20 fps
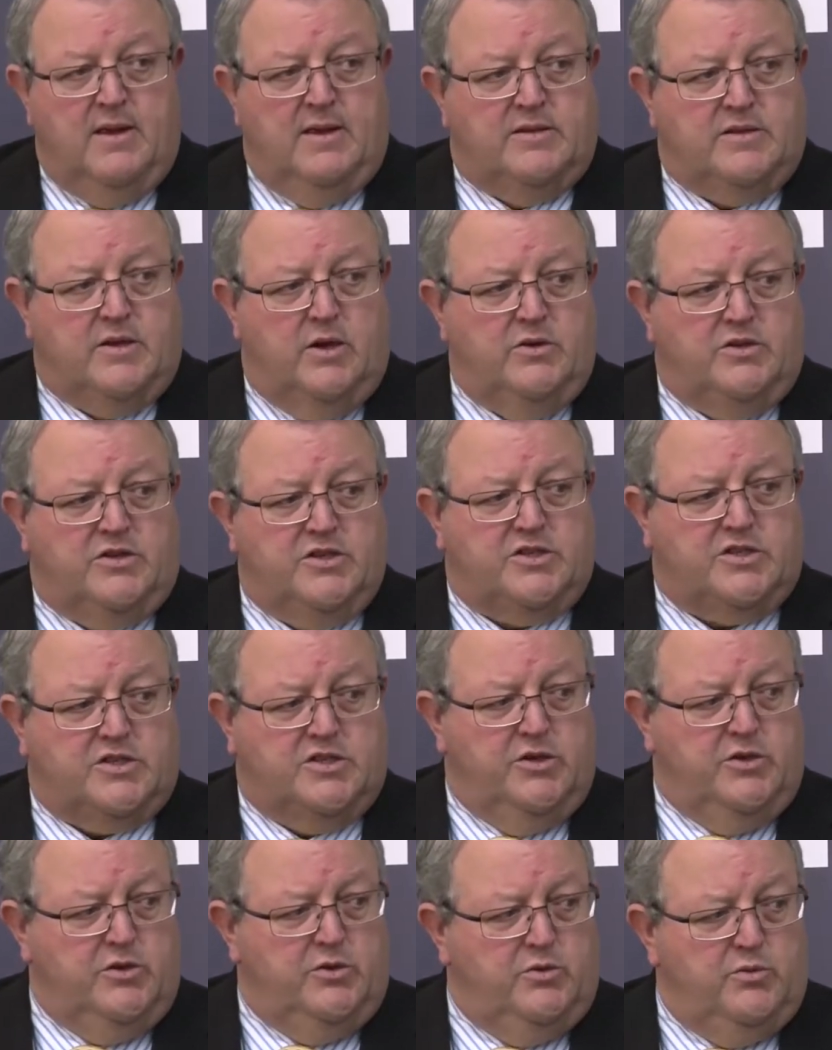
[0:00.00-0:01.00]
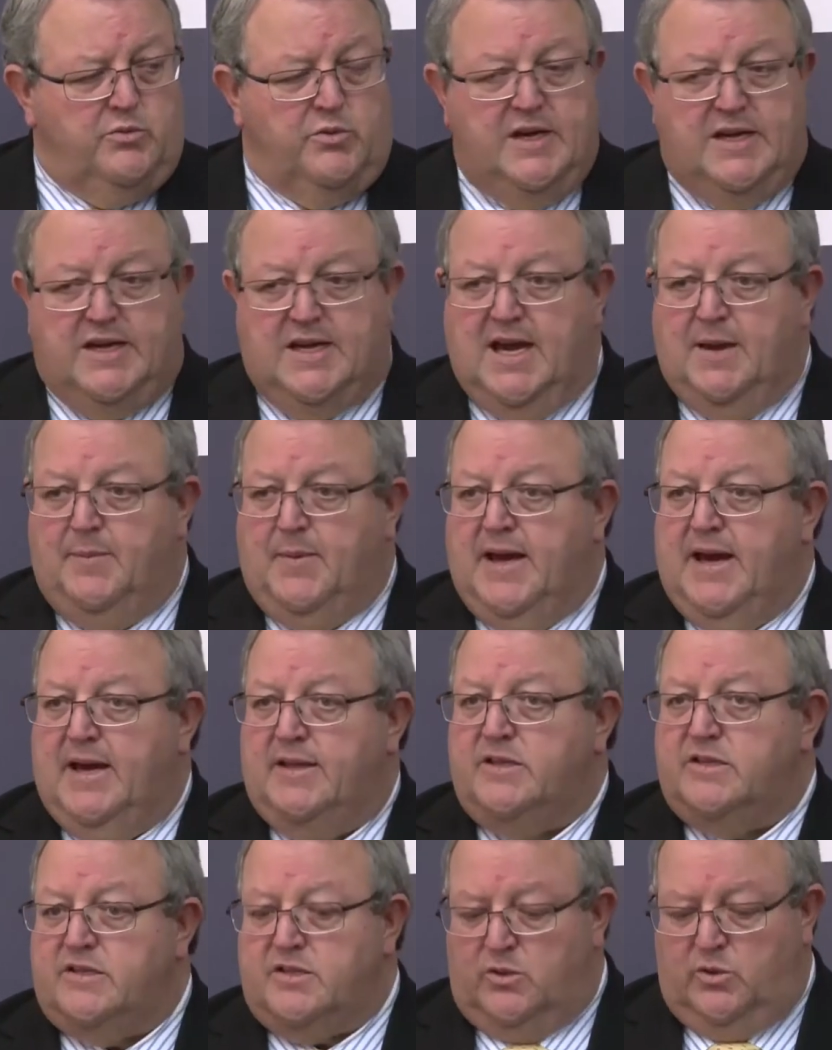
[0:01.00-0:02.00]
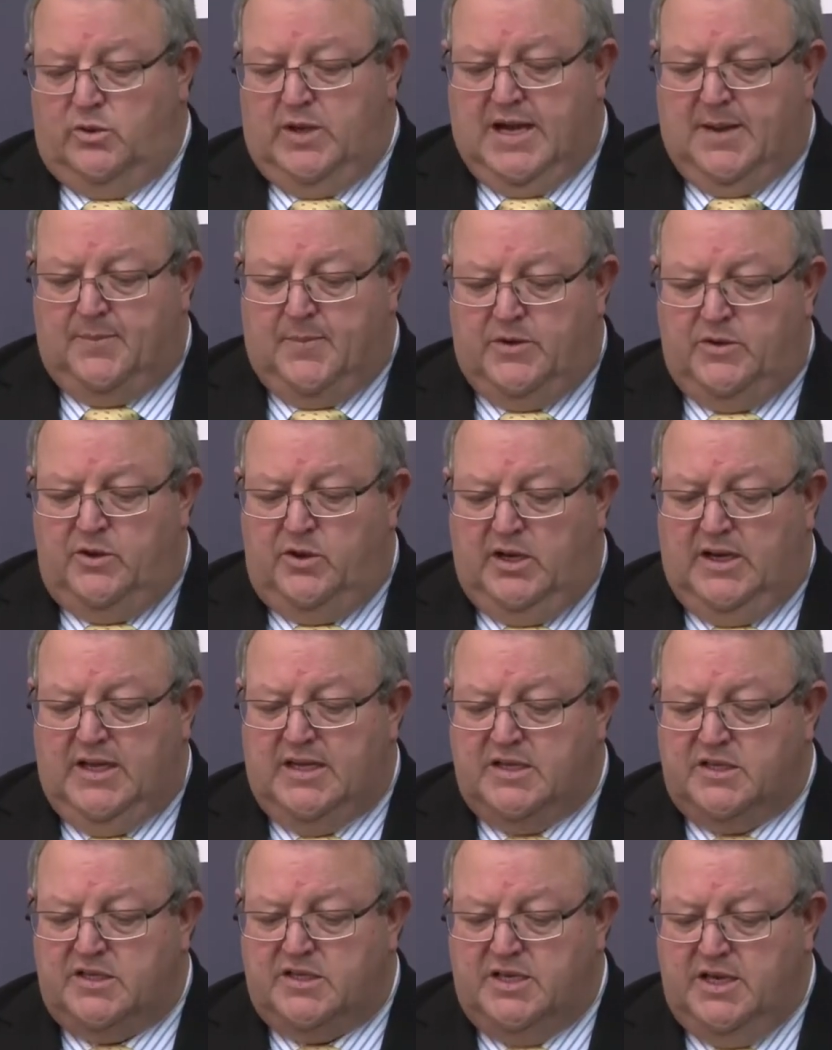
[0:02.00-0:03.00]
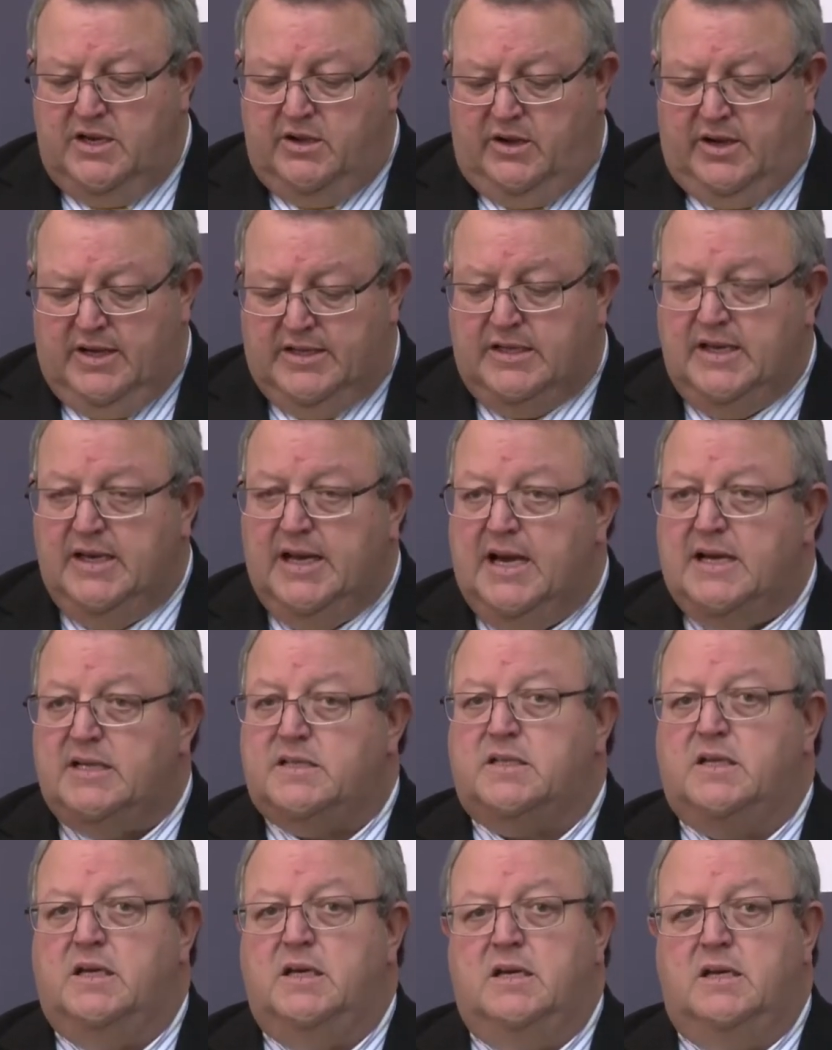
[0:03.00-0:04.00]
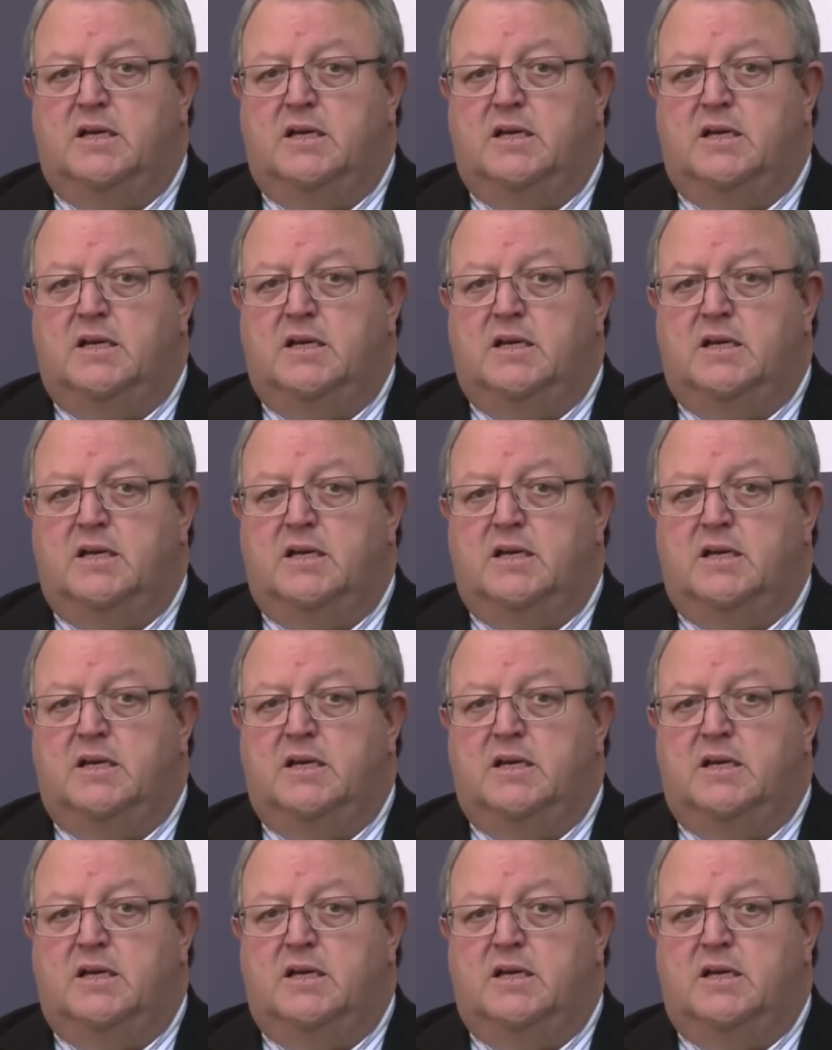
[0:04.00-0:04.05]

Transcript: So just to recap how this all happened, earlier this year I did ask